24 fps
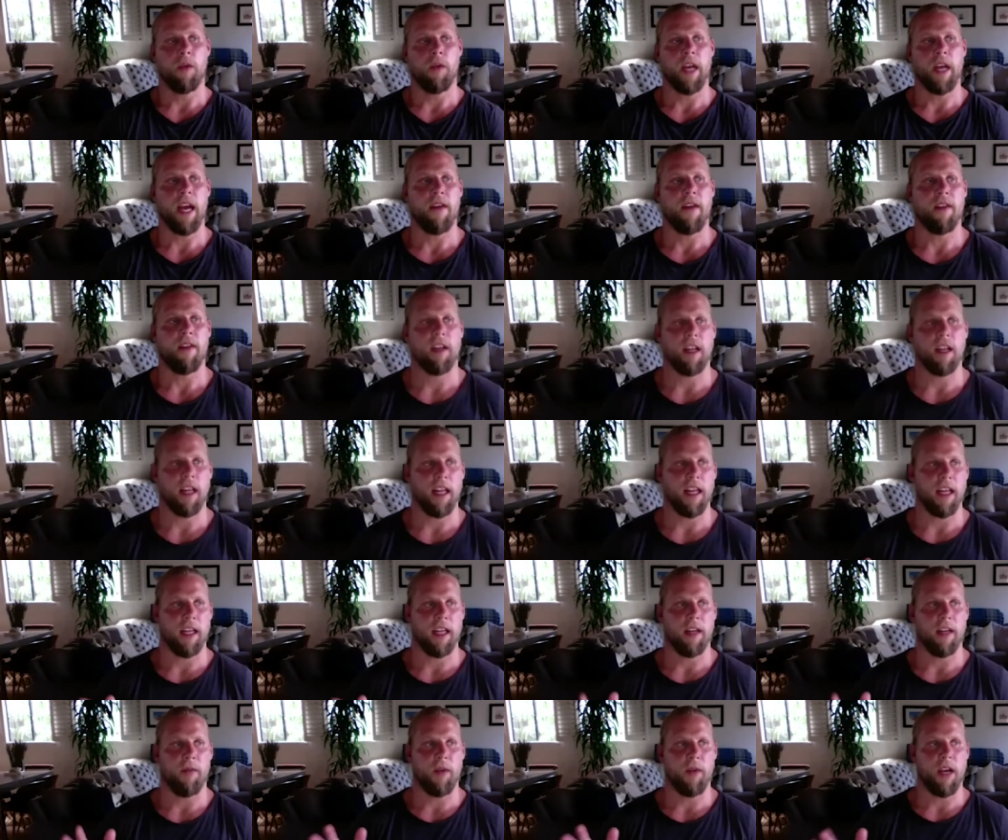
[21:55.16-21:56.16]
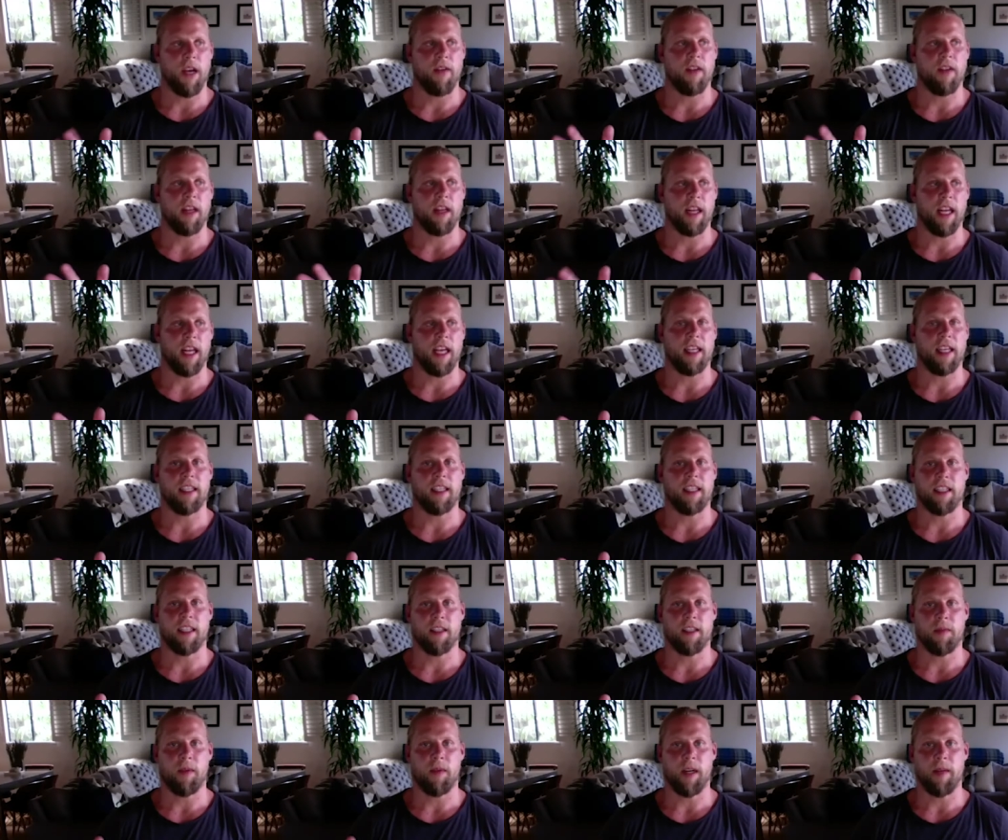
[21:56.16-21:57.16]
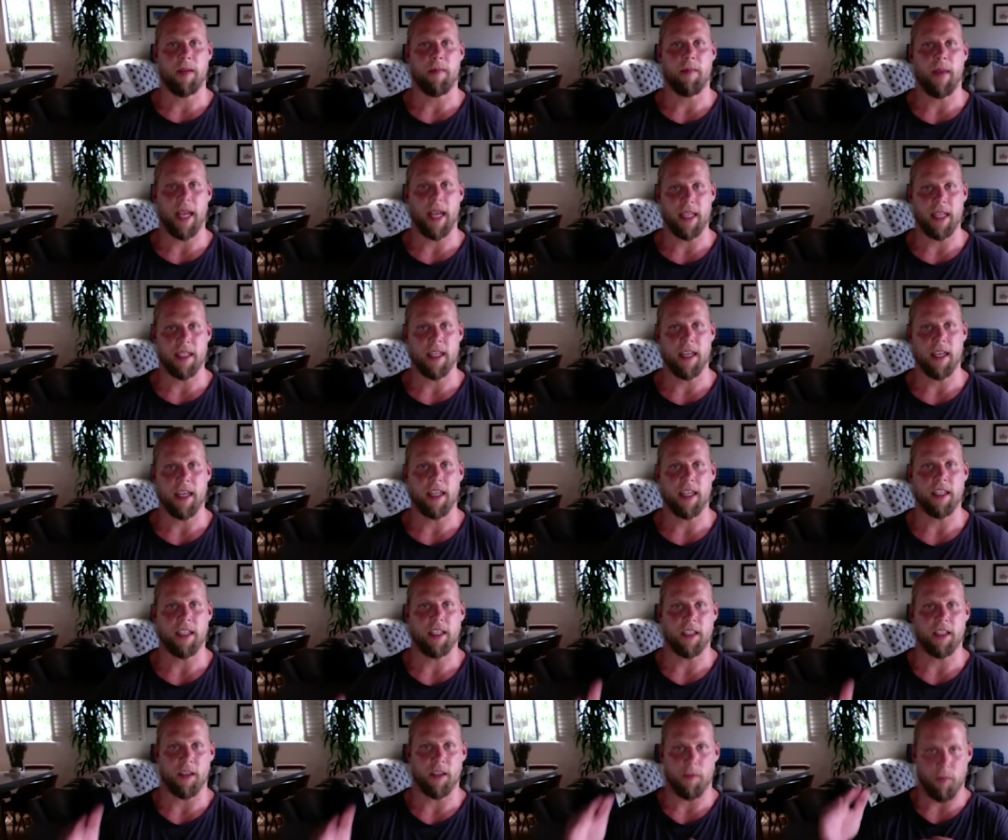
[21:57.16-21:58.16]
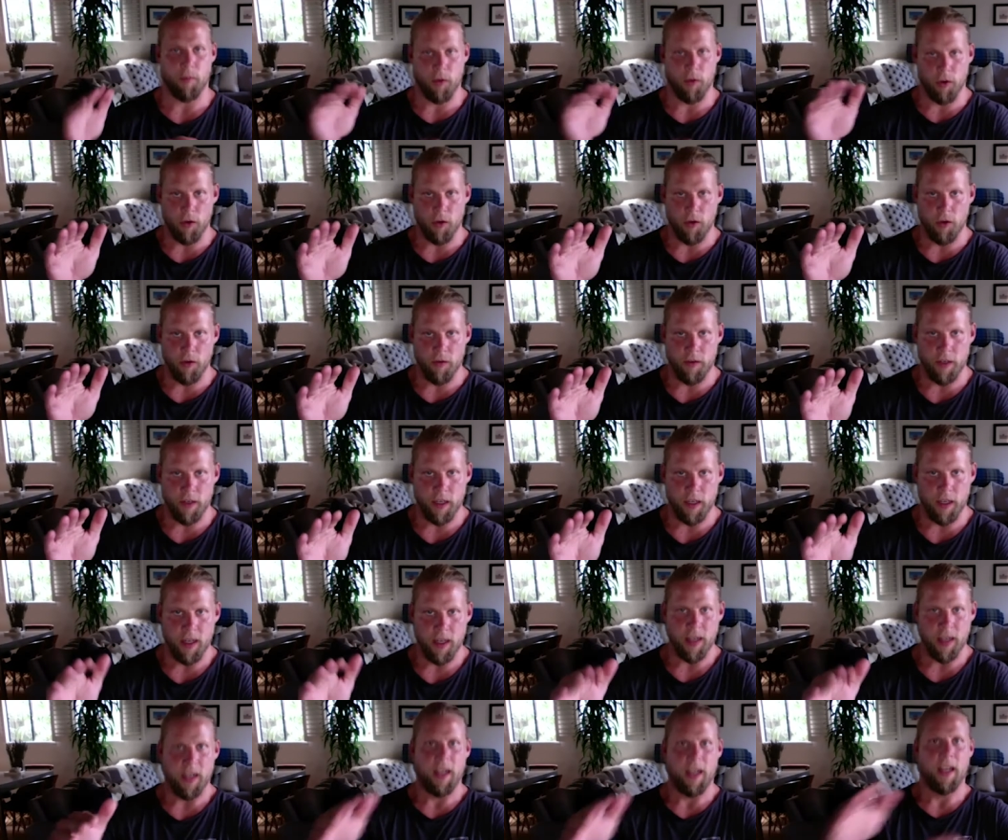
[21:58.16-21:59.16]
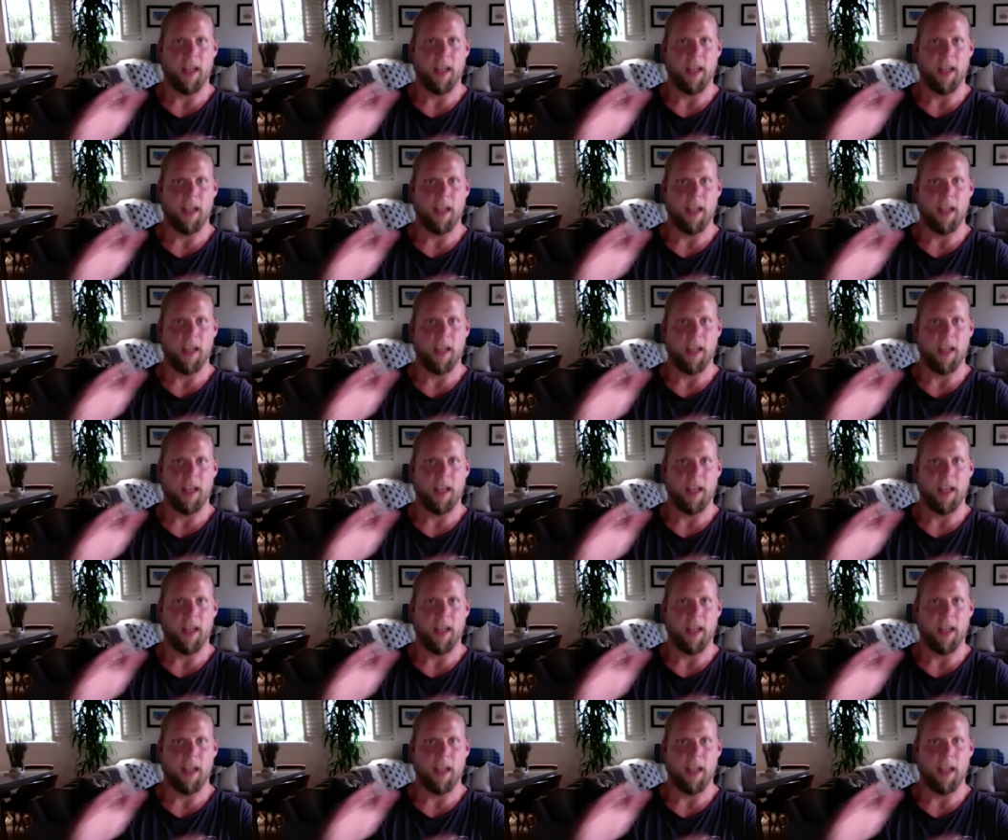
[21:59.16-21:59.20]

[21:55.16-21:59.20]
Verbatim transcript: have a we have a list. It's pretty basic. It's just approved, yeah,